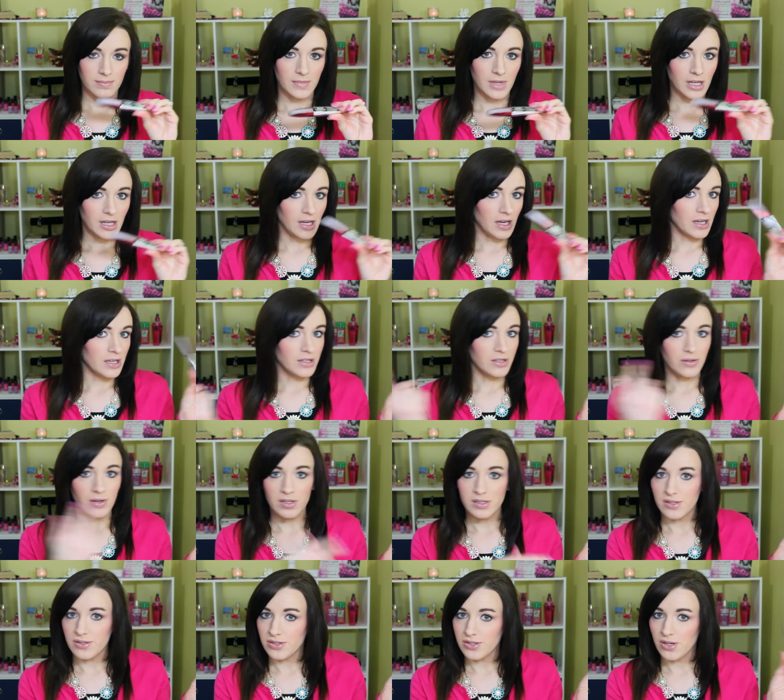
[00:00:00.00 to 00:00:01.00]
like I, you
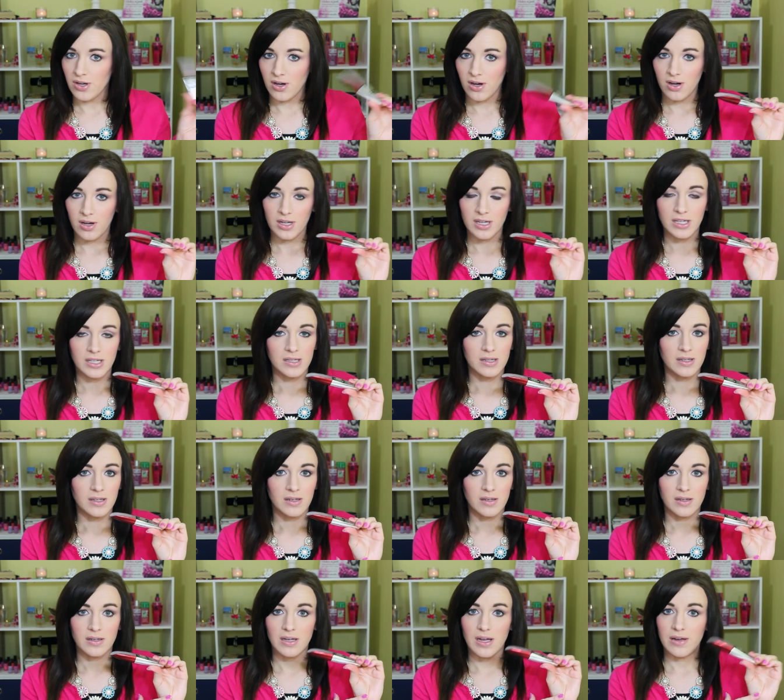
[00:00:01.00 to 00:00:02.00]
also saw in
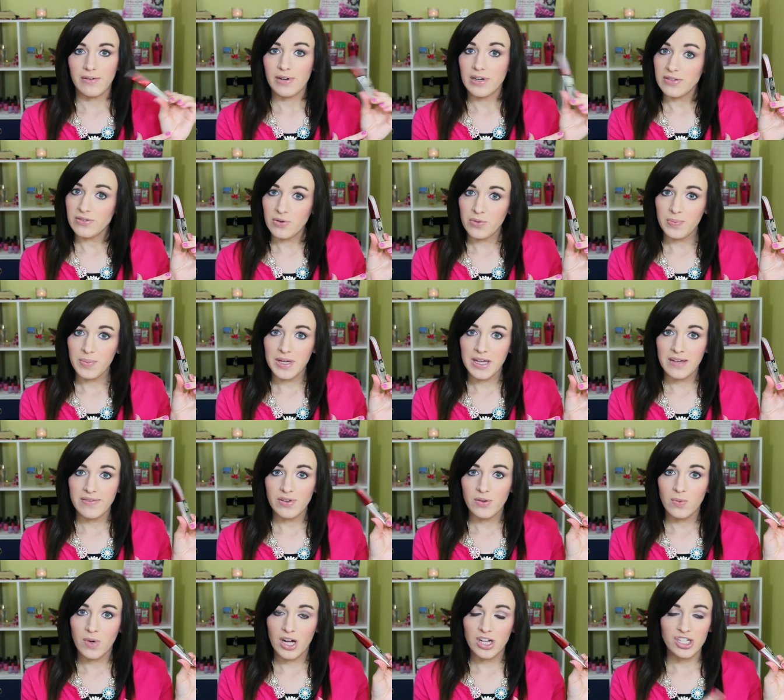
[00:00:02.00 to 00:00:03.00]
the Get Ready With Me
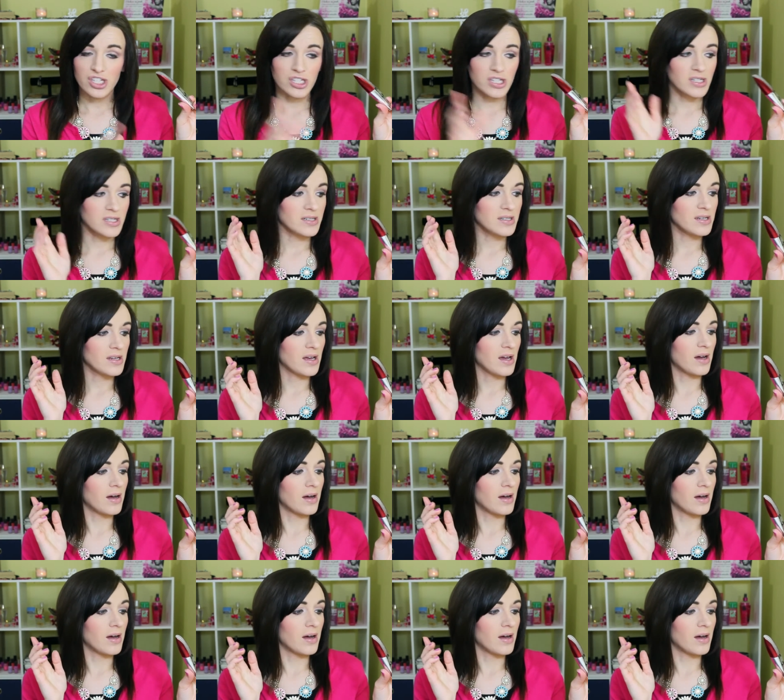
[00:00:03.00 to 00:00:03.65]
if you watched it.